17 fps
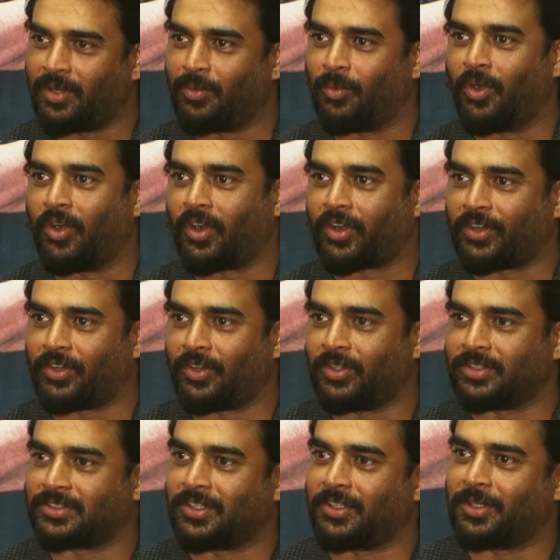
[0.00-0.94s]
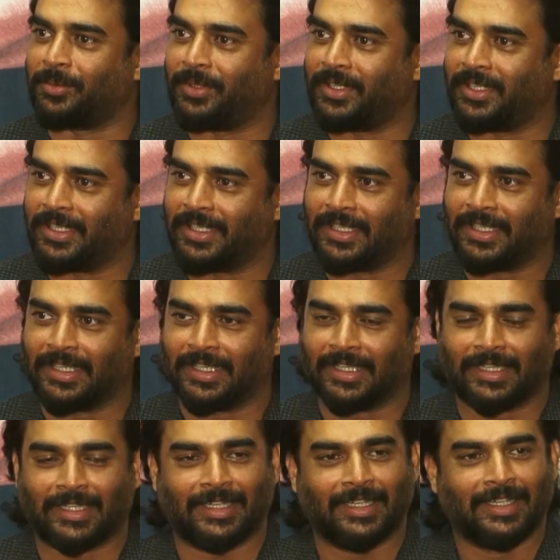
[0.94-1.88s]
a walk. It's going to be.
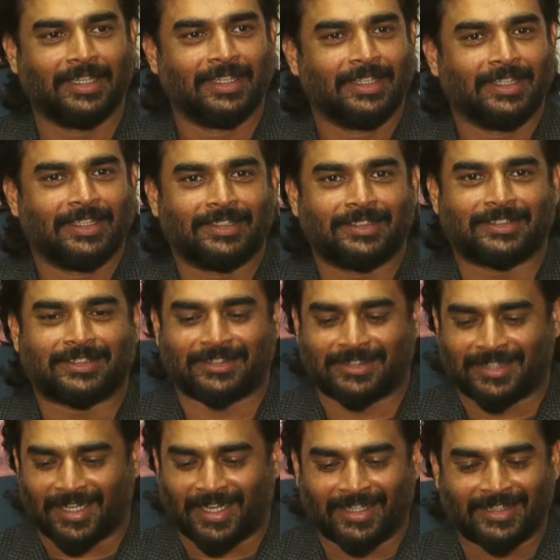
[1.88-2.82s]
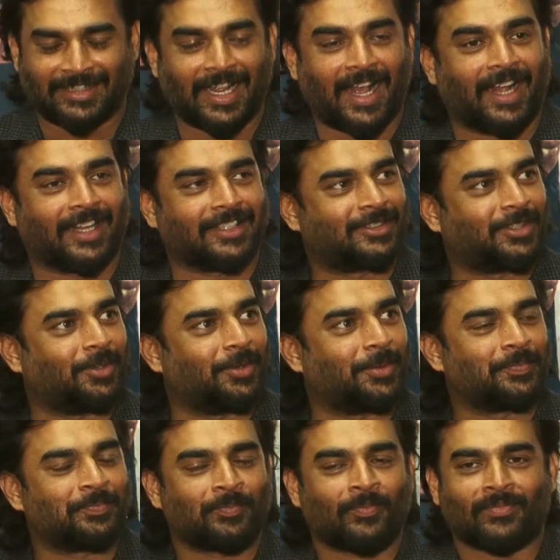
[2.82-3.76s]
Oh my God. Yeah,
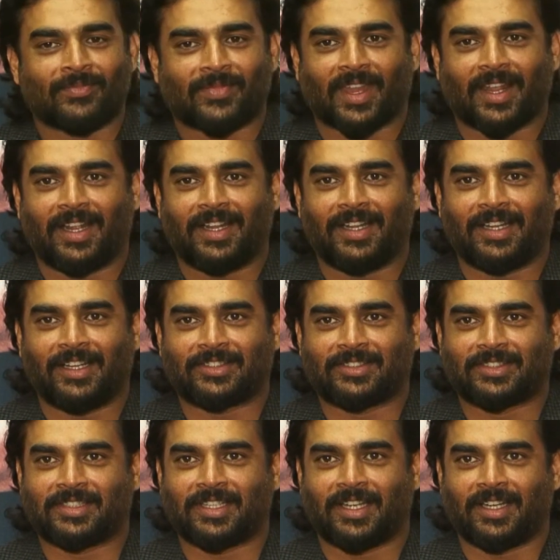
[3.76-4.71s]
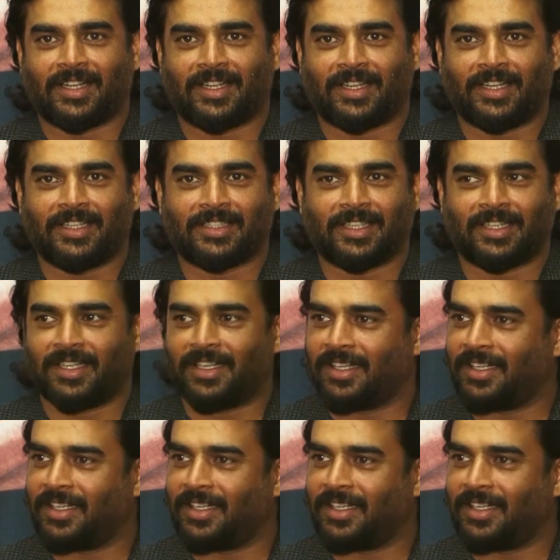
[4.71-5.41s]
so it's either.